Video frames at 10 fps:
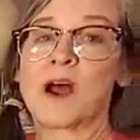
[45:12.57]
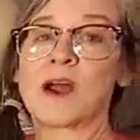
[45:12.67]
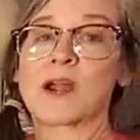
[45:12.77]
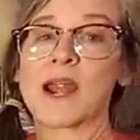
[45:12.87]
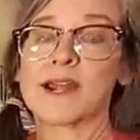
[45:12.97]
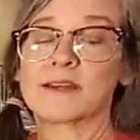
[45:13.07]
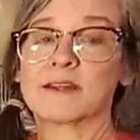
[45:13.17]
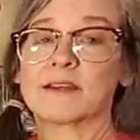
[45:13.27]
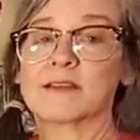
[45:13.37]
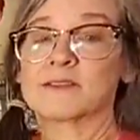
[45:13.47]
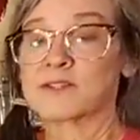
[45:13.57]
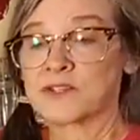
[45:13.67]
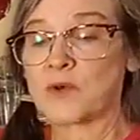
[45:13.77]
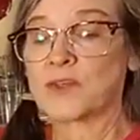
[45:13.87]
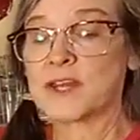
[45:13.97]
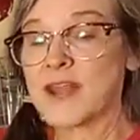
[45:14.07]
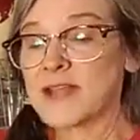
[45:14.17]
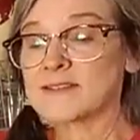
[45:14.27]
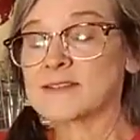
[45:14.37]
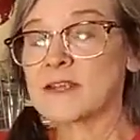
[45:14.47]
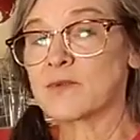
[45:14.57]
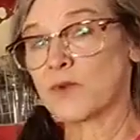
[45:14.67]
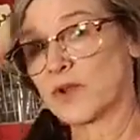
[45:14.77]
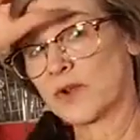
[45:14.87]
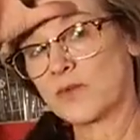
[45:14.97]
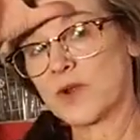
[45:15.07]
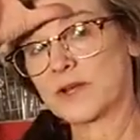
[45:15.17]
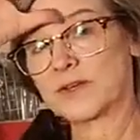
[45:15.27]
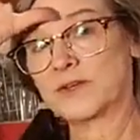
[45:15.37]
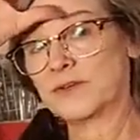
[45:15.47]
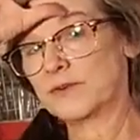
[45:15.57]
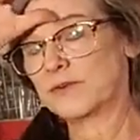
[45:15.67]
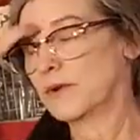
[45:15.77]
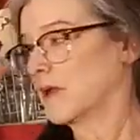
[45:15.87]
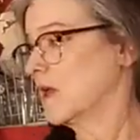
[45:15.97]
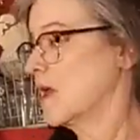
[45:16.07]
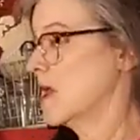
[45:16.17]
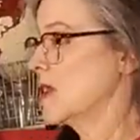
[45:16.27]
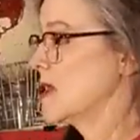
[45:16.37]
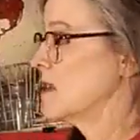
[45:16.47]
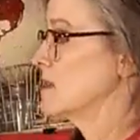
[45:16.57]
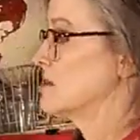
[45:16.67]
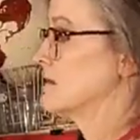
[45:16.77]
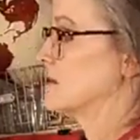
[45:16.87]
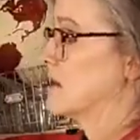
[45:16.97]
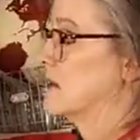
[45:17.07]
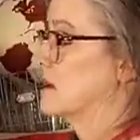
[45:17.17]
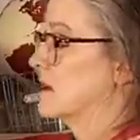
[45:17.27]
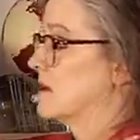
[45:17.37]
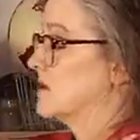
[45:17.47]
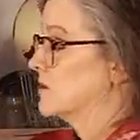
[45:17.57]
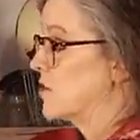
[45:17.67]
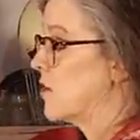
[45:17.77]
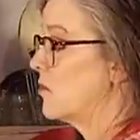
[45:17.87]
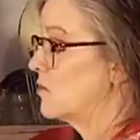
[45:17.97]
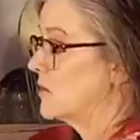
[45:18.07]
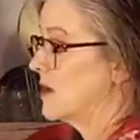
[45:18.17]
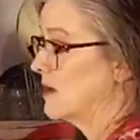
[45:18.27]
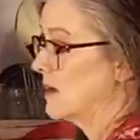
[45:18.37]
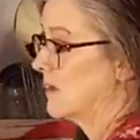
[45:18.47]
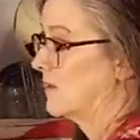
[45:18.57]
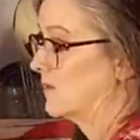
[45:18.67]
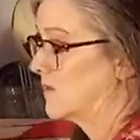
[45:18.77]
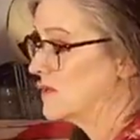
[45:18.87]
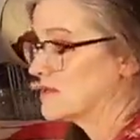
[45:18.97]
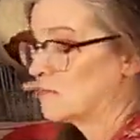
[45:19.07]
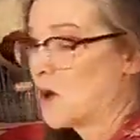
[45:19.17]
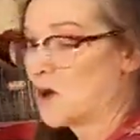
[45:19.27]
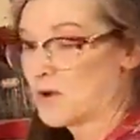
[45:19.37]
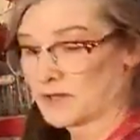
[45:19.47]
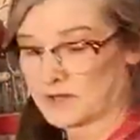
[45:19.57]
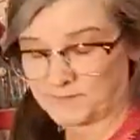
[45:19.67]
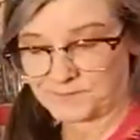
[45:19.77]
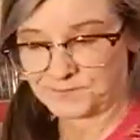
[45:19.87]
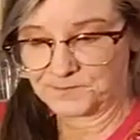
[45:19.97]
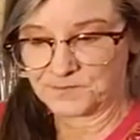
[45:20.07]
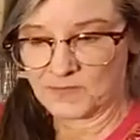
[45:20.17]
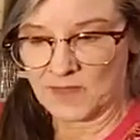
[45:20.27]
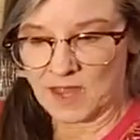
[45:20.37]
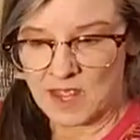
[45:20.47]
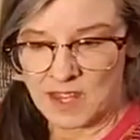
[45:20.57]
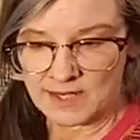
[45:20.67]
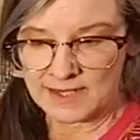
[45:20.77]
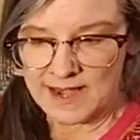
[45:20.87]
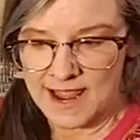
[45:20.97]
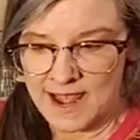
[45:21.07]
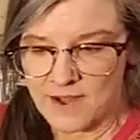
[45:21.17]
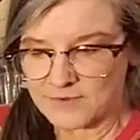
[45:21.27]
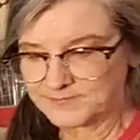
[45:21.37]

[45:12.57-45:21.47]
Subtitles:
All right, so the next thing we're going to want to do is tone this part. Now,